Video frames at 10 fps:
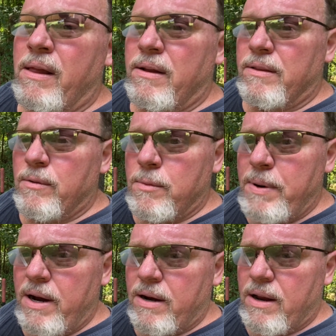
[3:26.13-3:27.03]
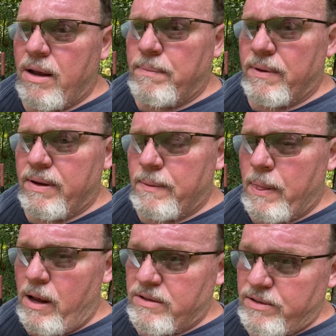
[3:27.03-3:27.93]
The repair coupling,
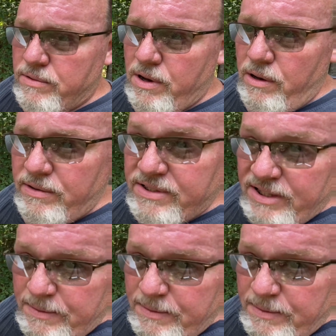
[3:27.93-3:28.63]
also called a slip